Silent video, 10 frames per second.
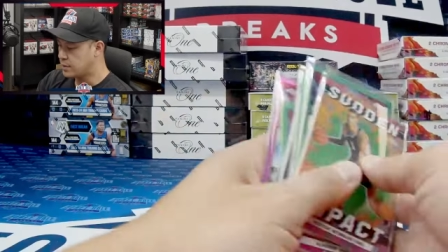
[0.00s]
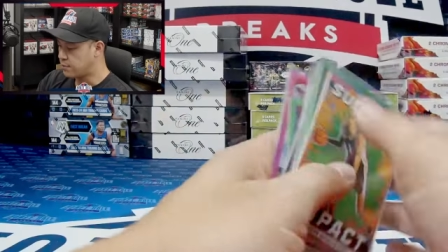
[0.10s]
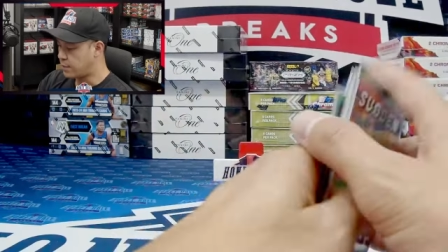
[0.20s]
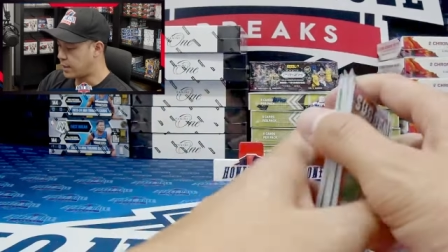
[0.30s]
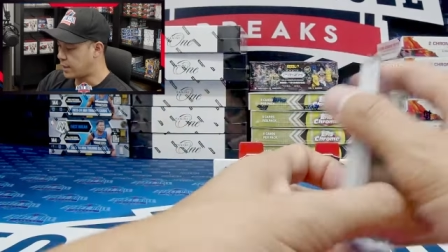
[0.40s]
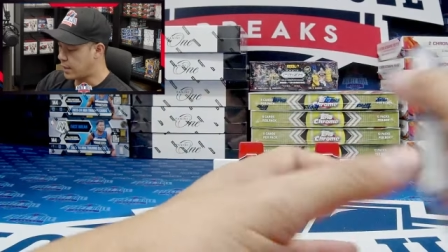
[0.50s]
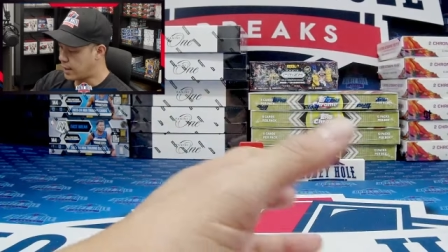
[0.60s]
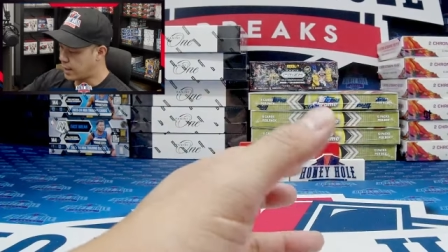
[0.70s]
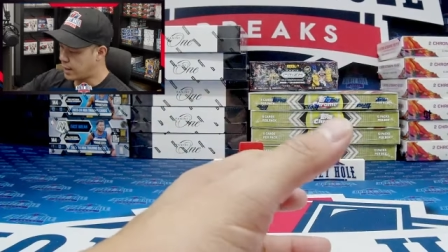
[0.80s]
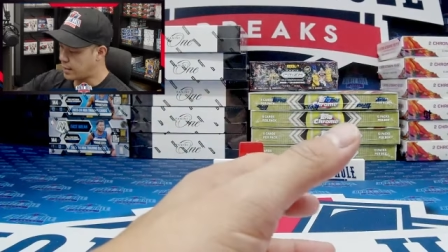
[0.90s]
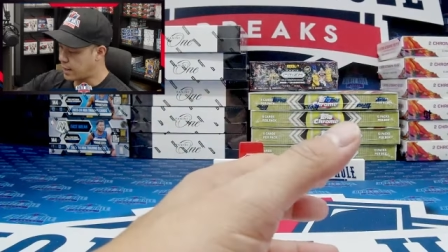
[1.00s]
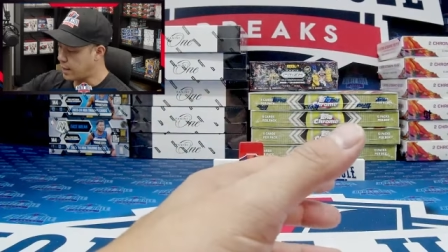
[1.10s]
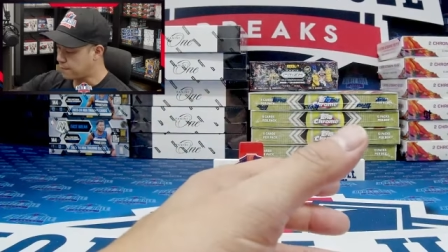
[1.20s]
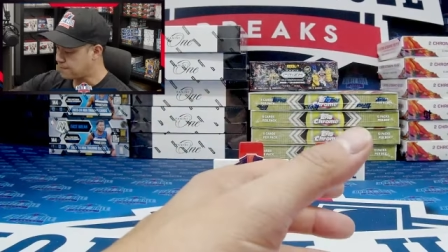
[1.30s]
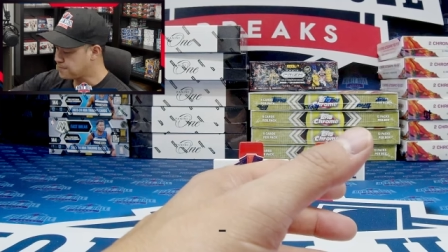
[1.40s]
But
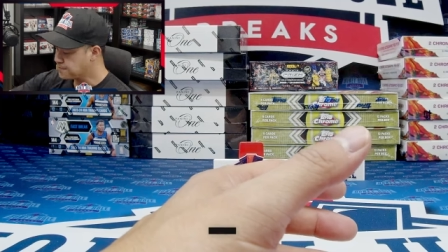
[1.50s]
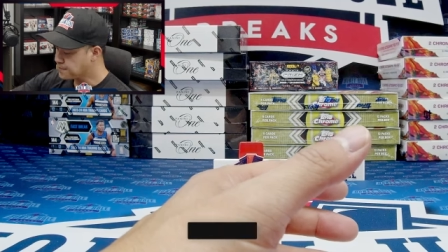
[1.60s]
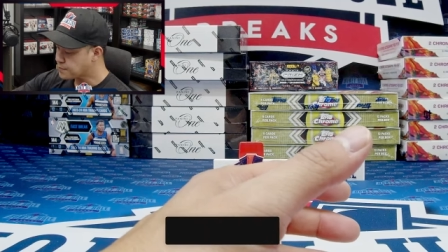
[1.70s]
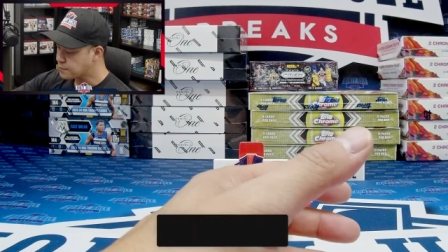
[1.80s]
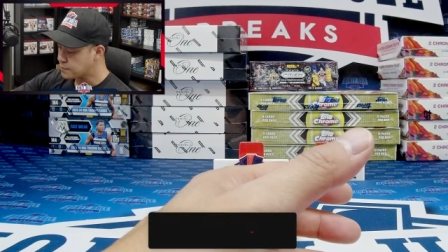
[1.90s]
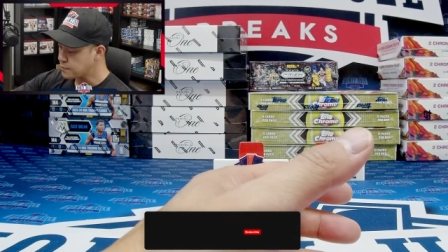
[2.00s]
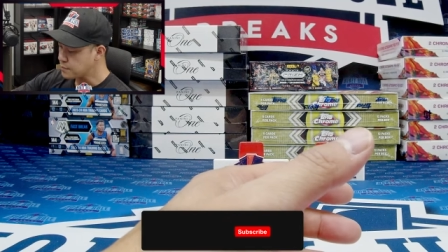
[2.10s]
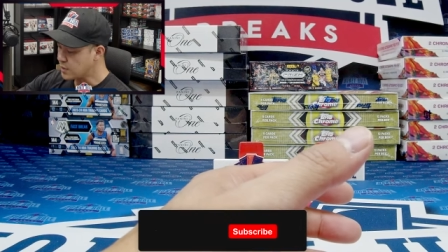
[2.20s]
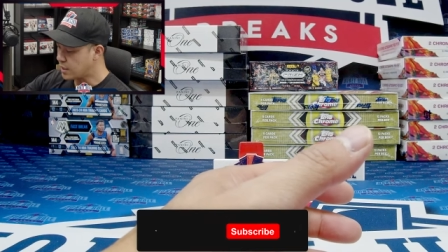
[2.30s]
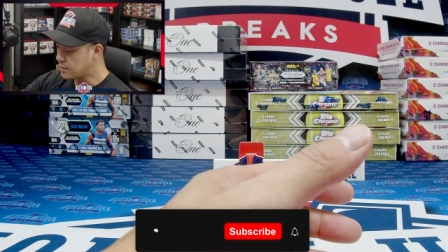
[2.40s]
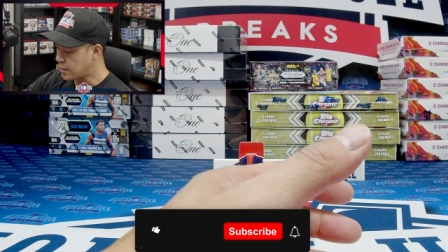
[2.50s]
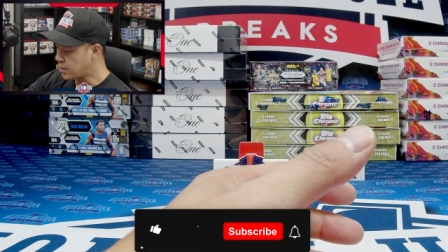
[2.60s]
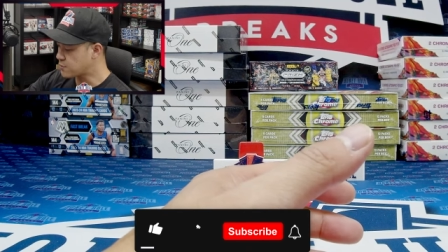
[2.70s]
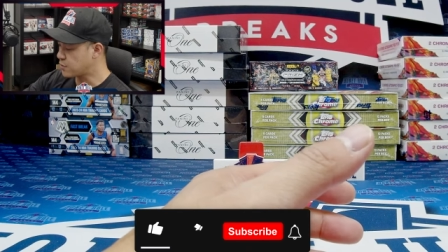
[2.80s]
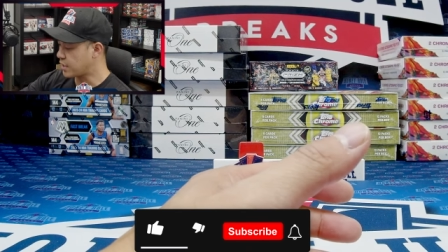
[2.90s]
yeah. Thank
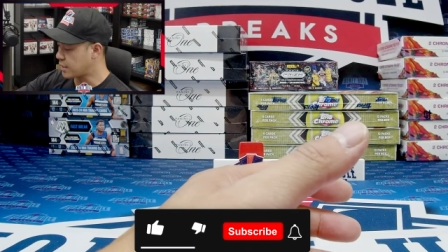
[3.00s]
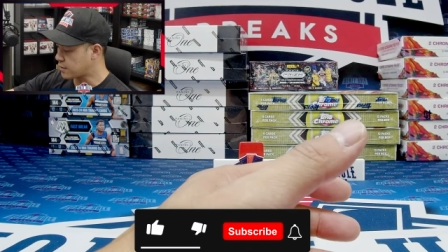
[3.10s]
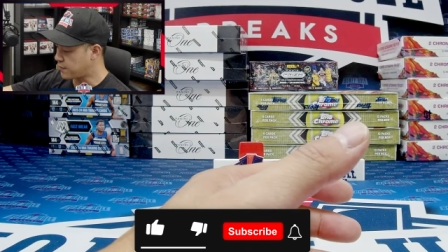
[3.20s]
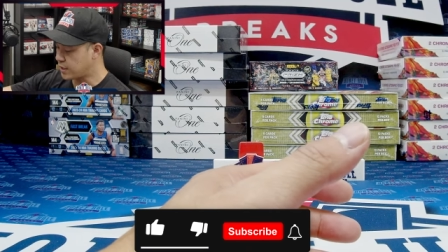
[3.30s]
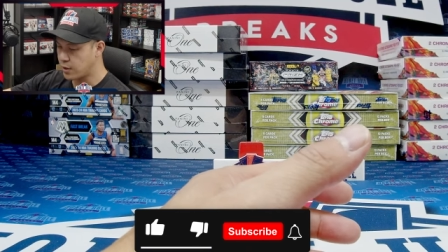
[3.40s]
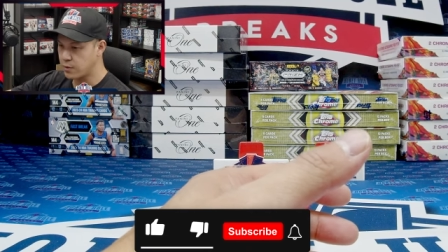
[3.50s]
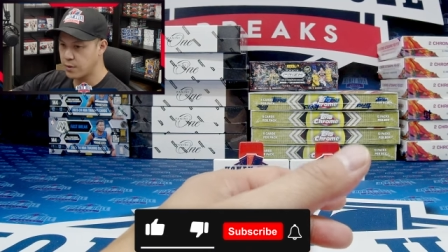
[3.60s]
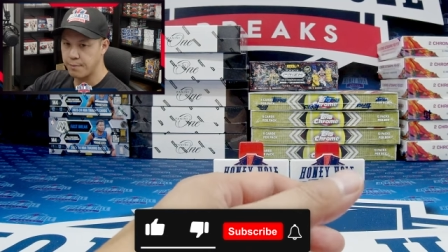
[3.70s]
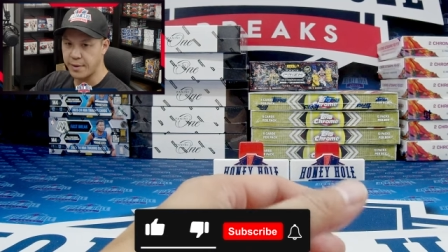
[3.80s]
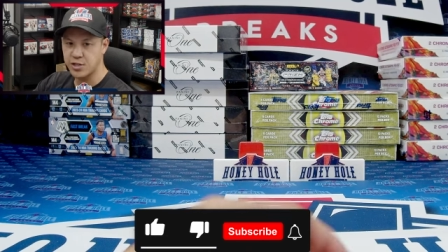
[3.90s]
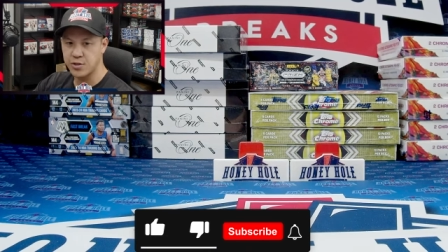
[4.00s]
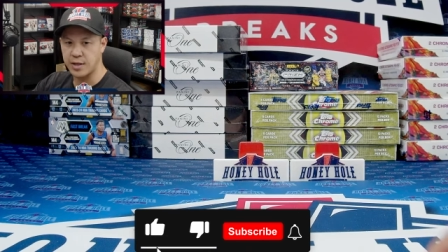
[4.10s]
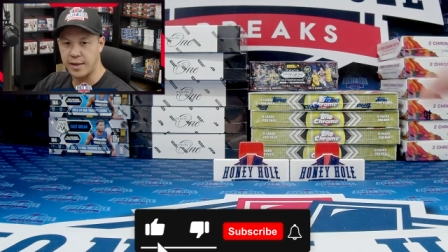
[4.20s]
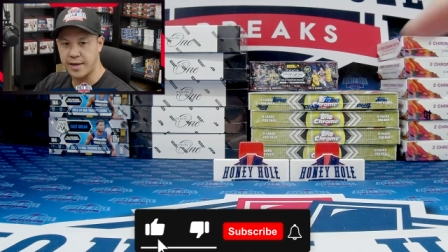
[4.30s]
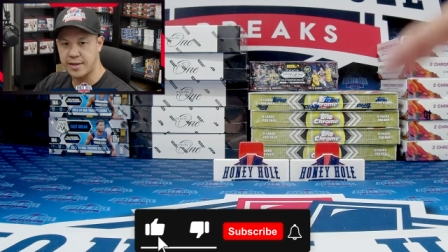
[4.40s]
you guys for checking out the video. Make sure to
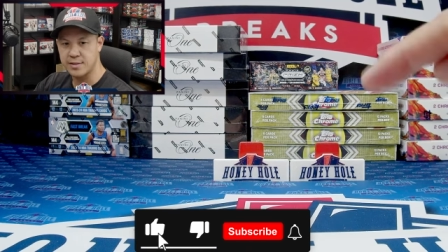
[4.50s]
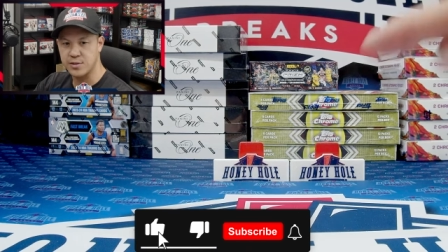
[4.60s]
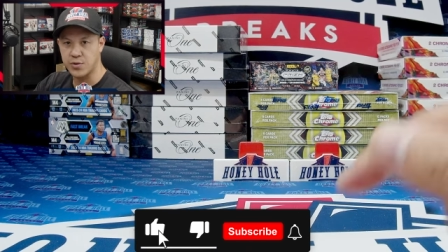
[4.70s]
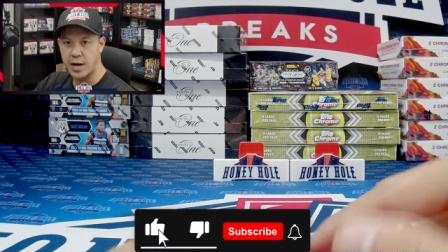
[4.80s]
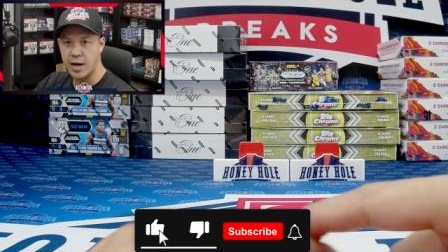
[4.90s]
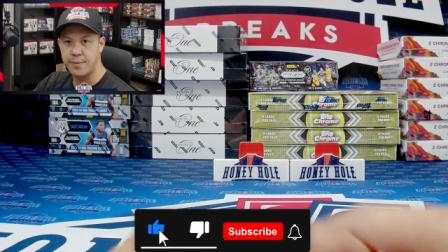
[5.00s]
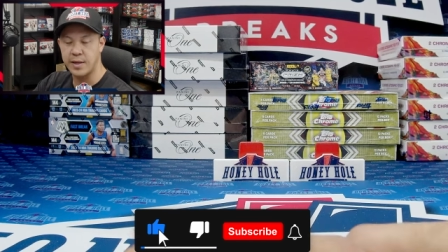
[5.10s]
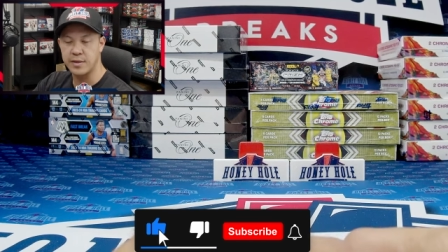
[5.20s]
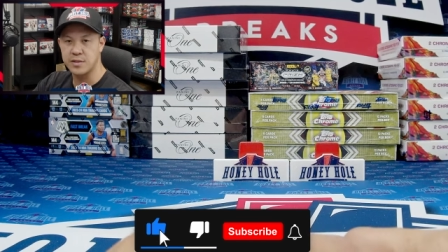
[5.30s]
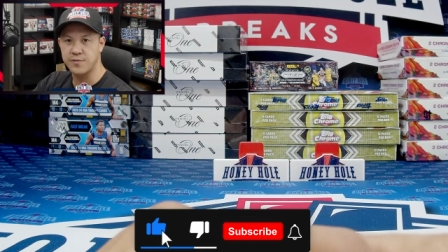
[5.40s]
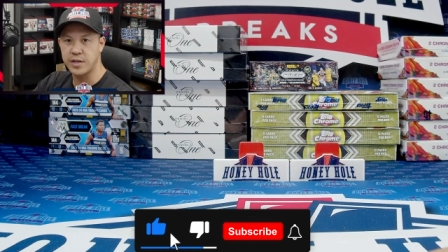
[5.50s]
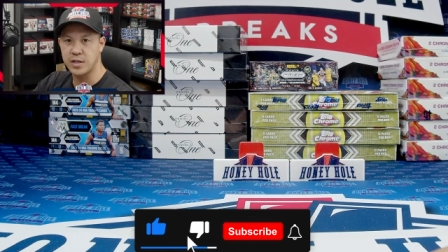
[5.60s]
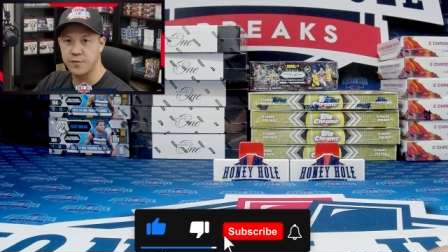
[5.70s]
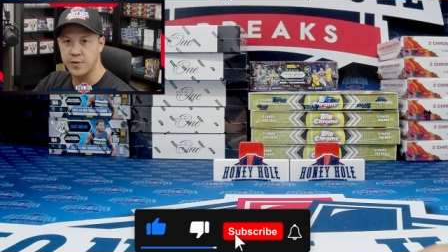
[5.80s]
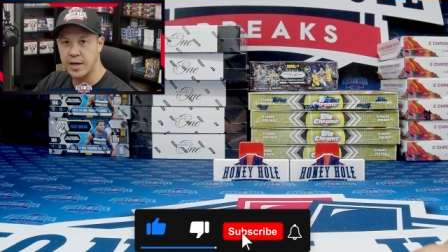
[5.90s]
like and subscribe this
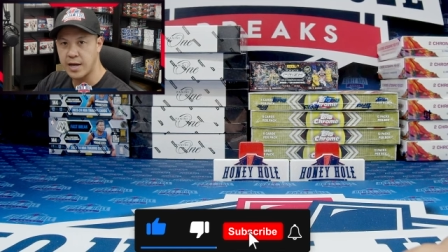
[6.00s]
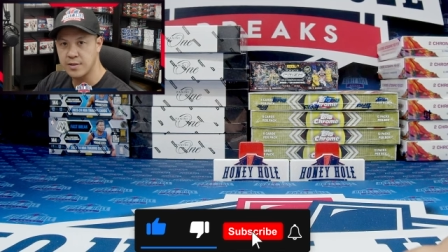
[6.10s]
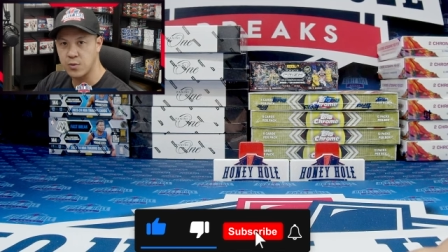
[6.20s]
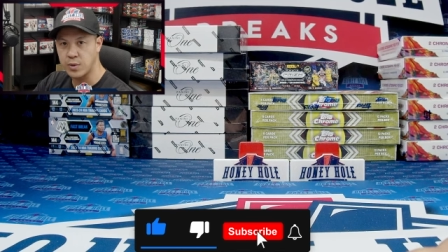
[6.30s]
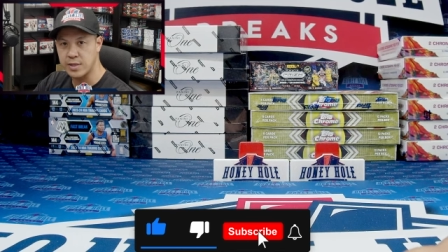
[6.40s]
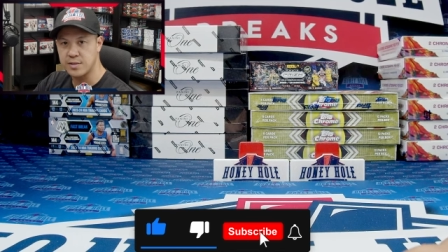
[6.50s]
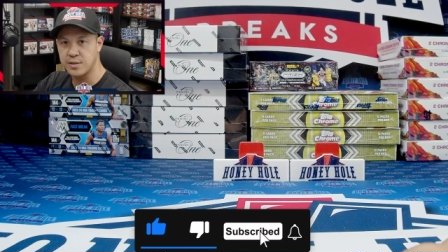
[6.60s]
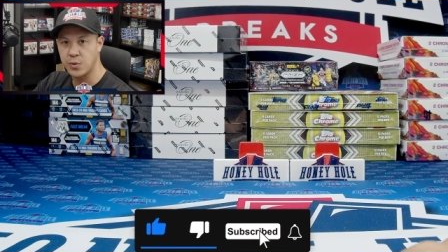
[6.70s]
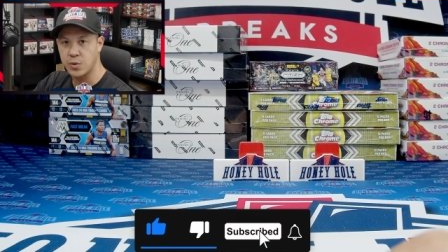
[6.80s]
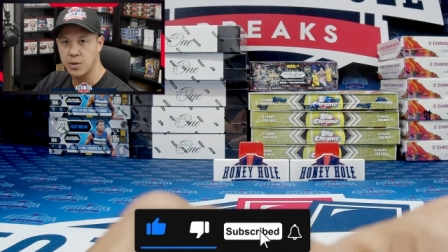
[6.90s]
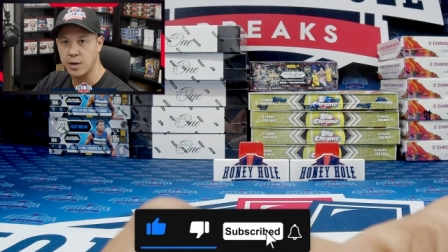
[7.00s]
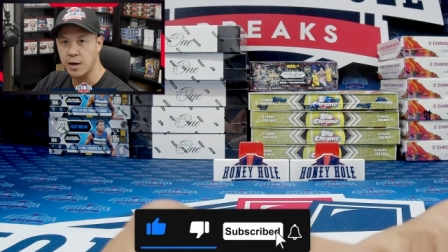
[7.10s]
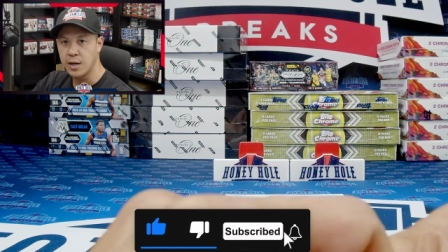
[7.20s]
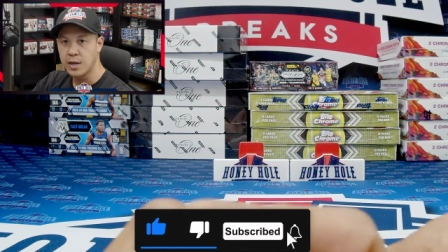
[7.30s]
video if you guys want to see more